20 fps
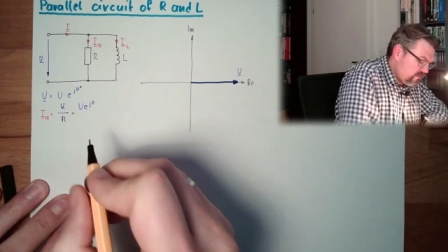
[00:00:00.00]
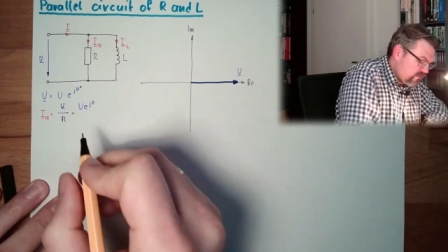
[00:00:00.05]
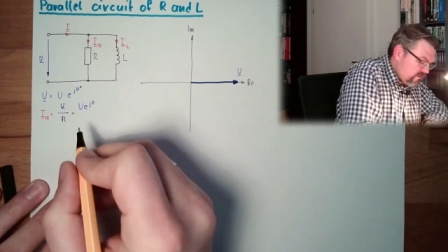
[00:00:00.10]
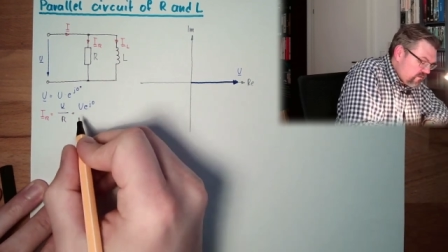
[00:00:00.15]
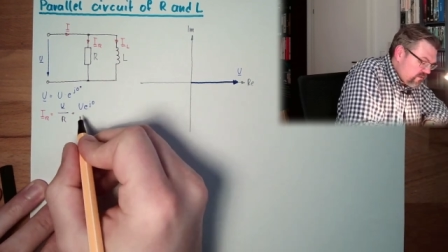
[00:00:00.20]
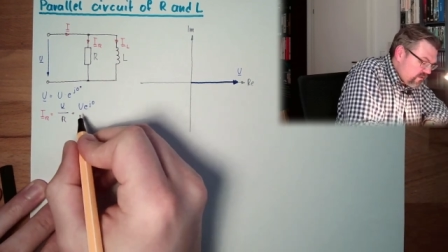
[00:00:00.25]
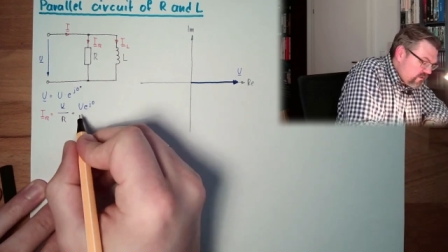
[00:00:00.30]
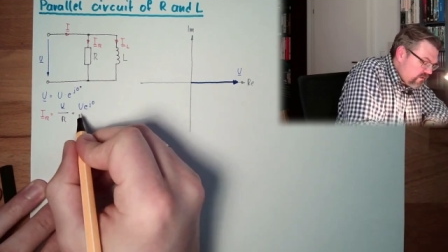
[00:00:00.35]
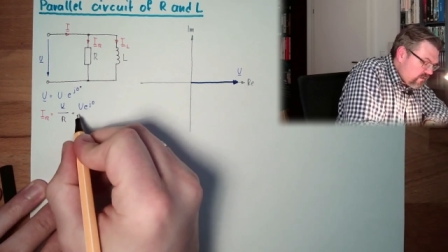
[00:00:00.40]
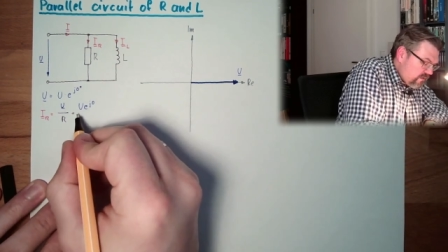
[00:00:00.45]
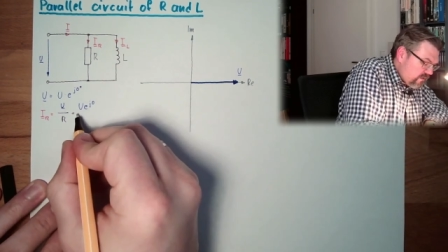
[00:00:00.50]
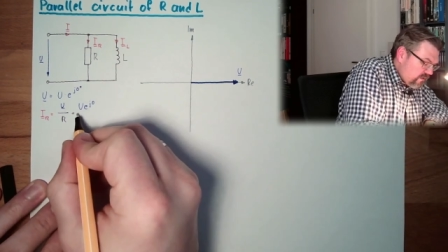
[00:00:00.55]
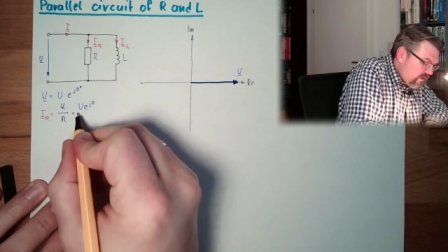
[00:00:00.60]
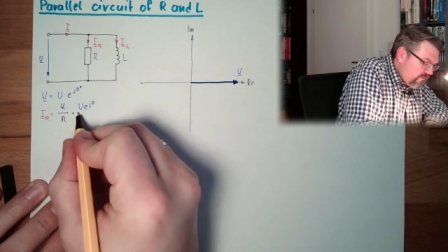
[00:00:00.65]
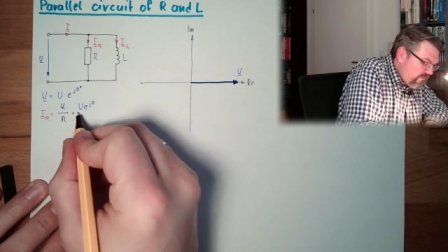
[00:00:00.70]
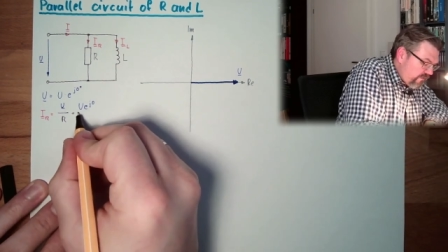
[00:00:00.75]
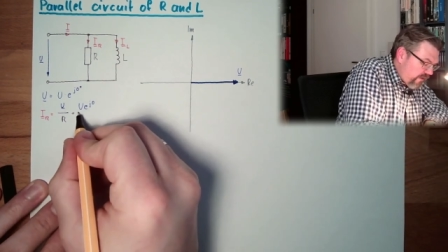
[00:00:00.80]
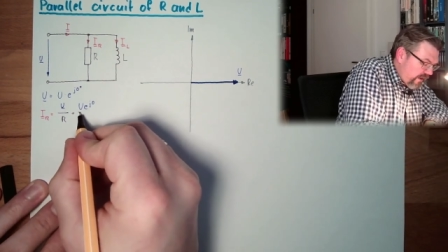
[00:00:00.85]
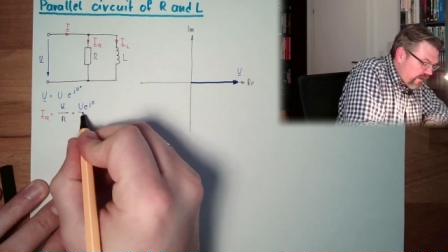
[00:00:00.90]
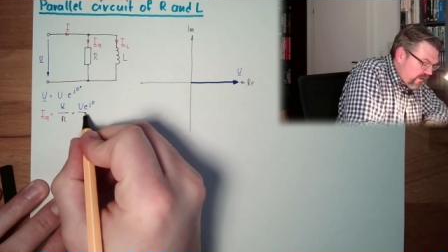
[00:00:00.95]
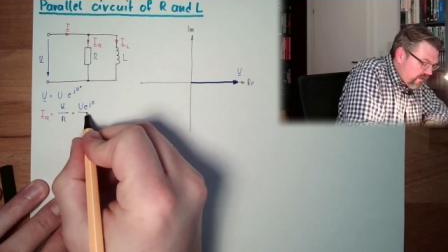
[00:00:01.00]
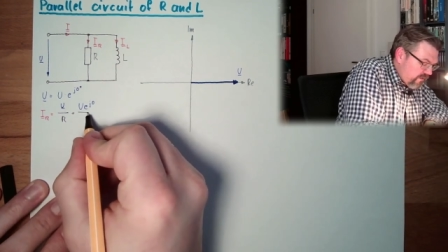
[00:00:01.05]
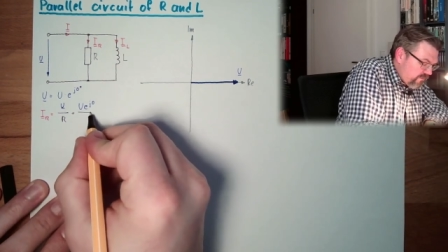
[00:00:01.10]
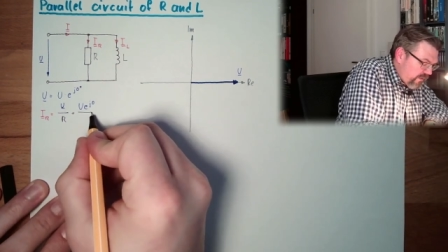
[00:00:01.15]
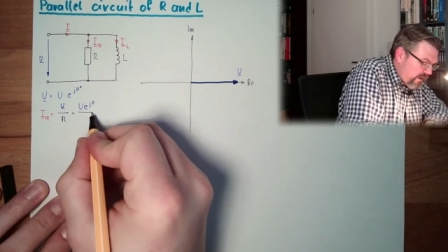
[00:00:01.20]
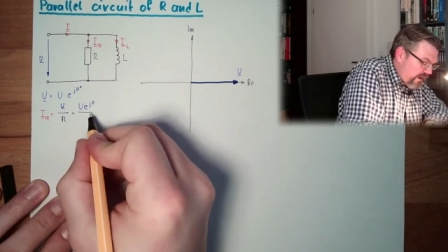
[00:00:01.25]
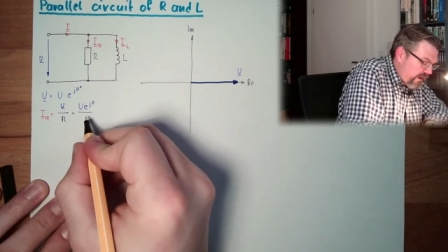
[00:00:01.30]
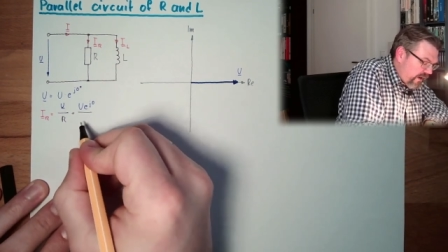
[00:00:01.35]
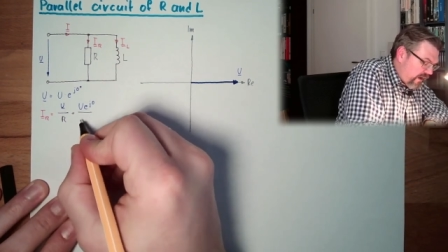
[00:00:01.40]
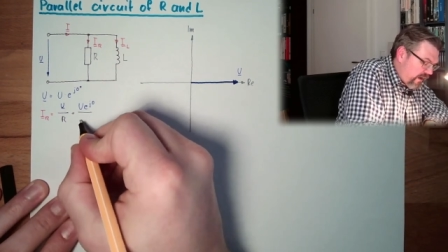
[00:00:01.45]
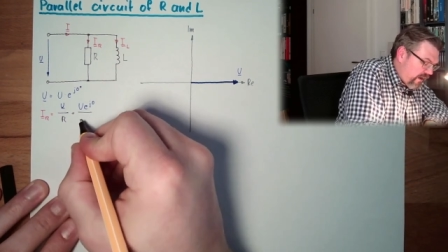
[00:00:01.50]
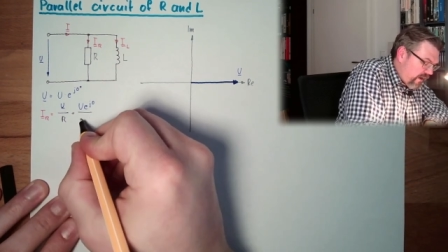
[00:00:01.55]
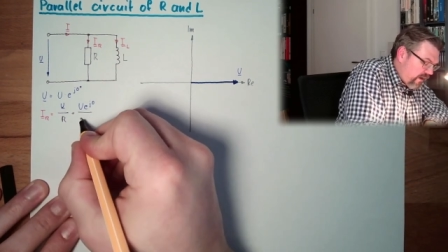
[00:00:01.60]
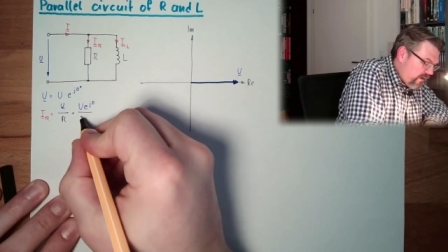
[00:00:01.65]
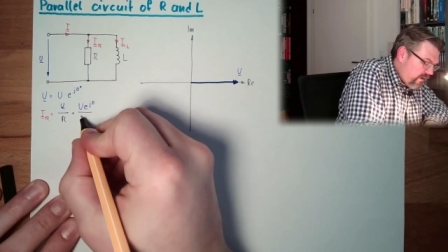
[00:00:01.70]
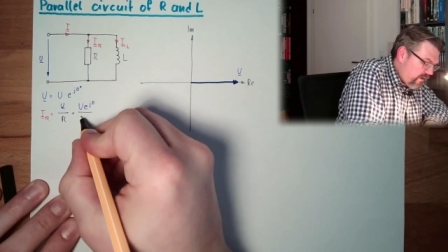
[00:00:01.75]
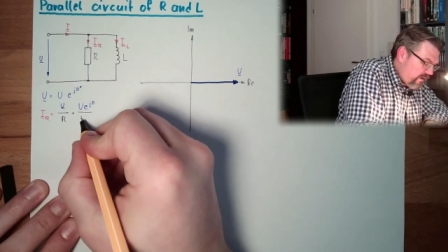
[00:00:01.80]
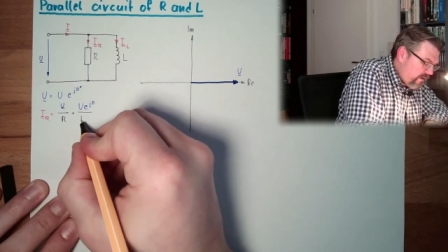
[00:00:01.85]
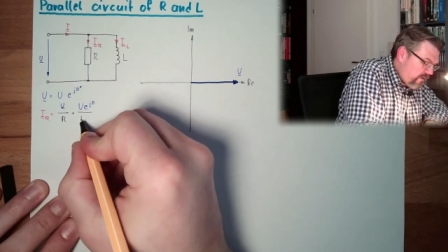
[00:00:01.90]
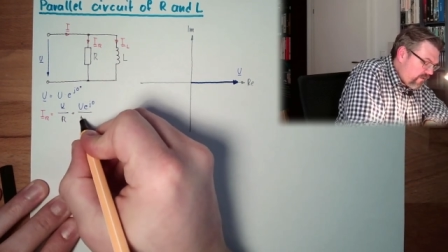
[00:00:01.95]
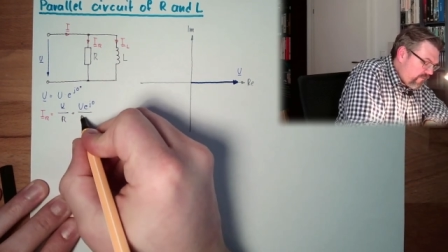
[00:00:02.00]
uh, divided by R,